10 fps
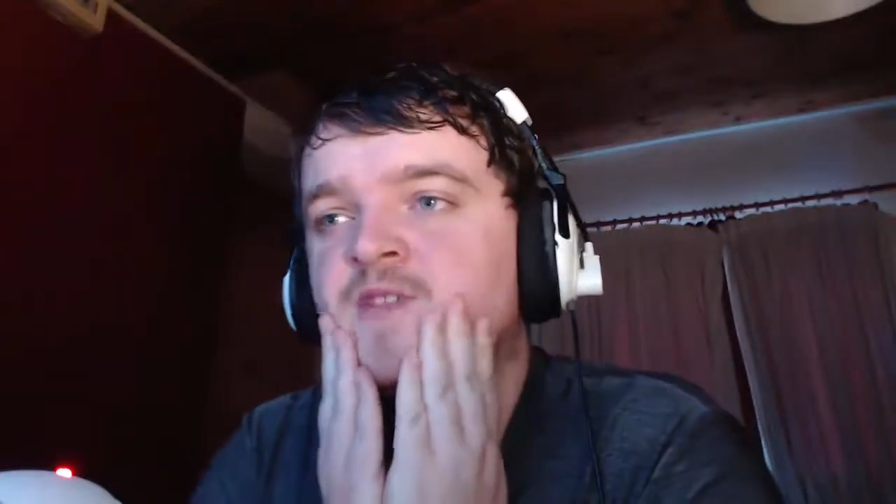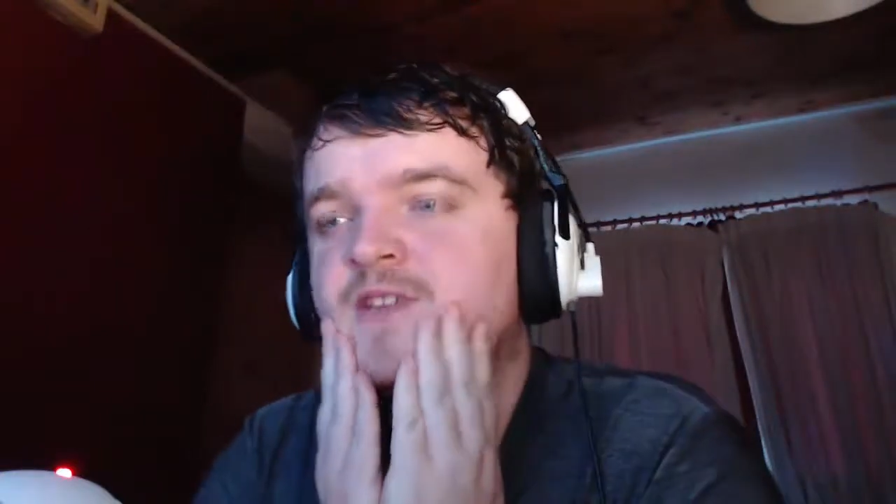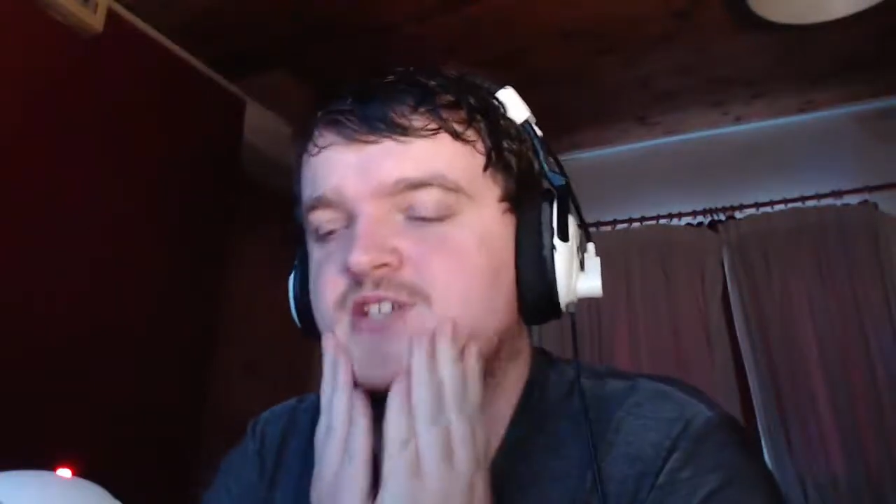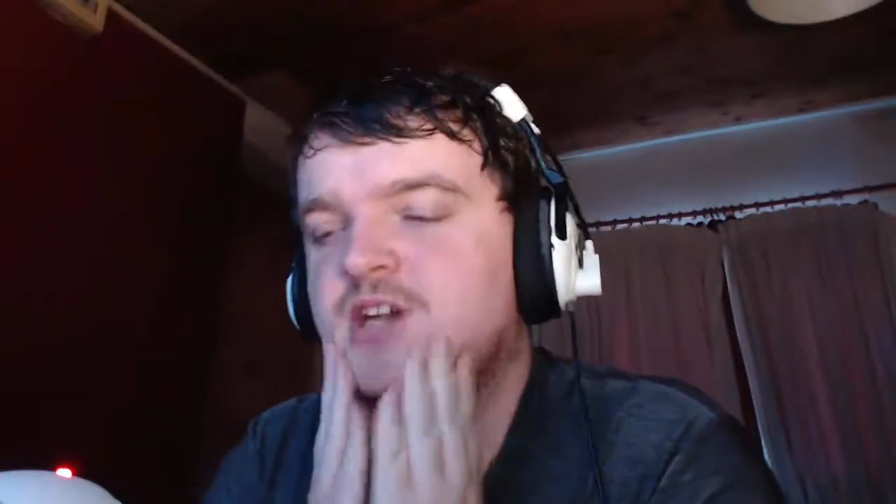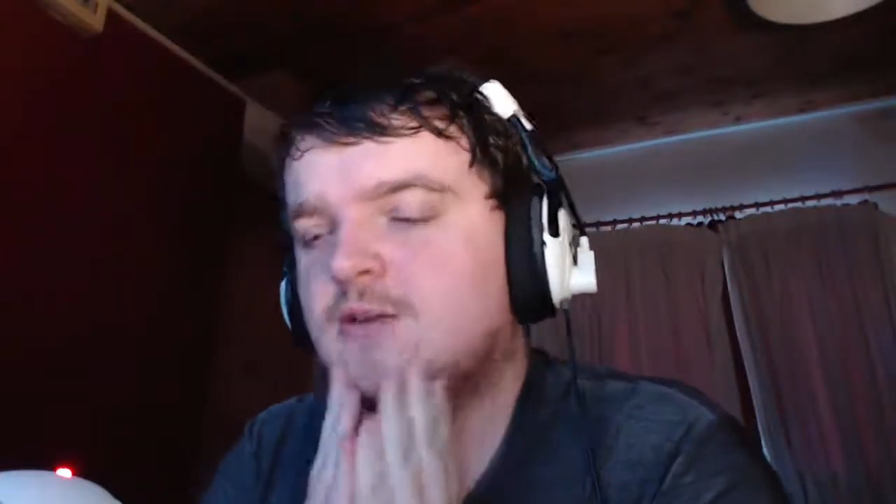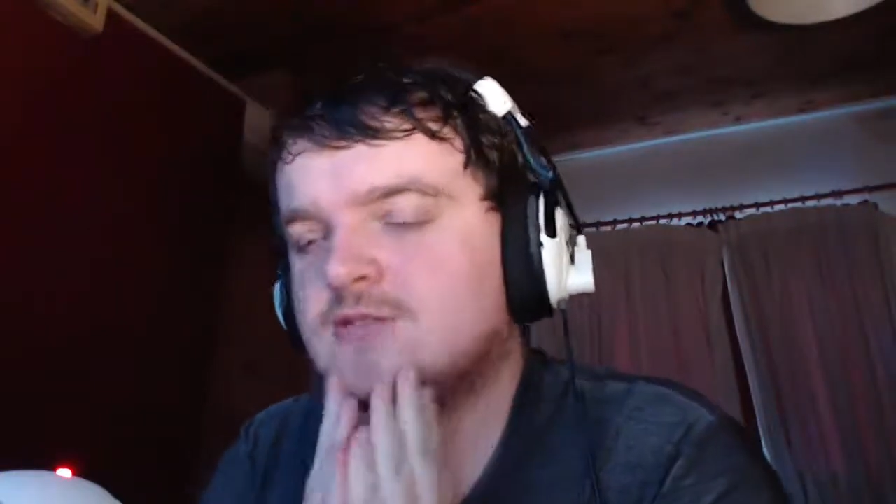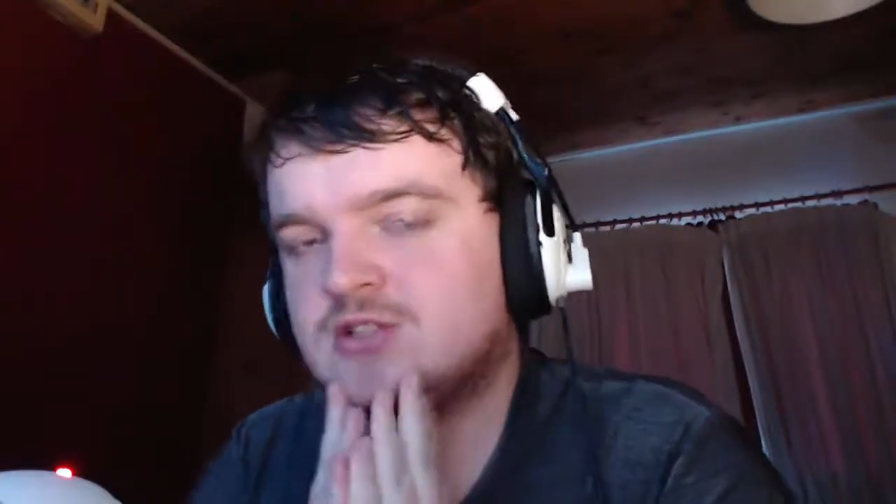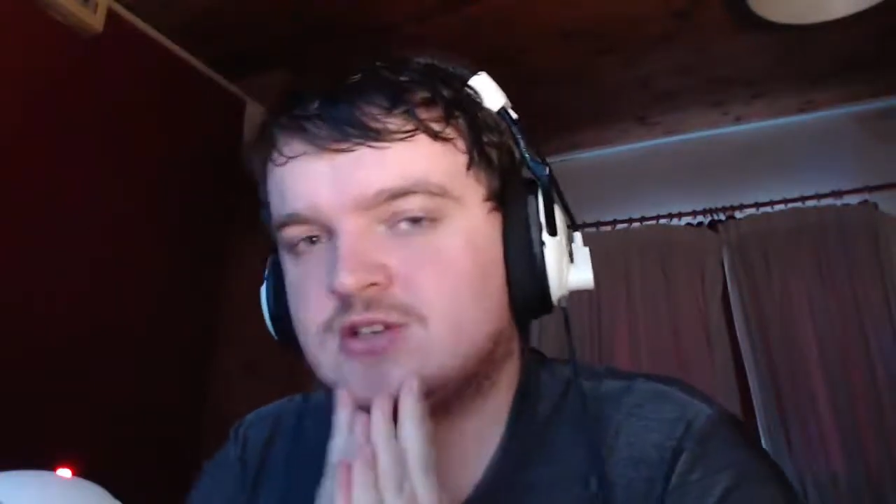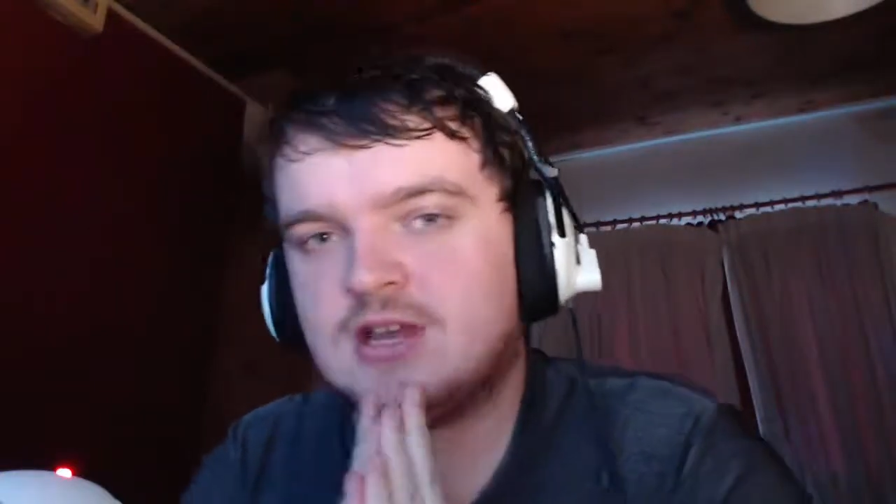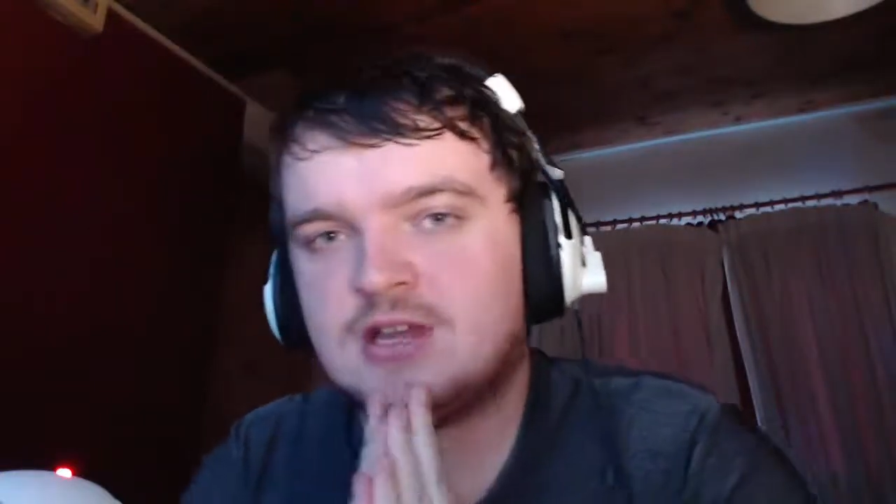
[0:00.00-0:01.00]
Shoutout
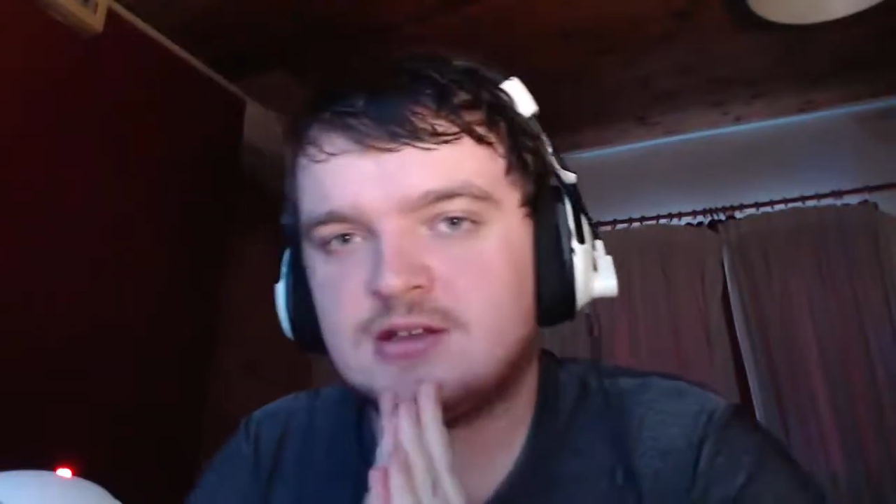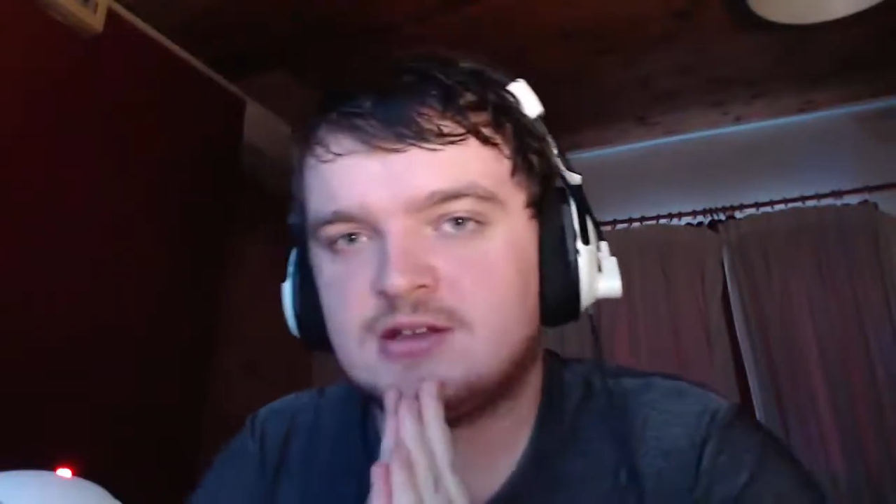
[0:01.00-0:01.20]
Sunday.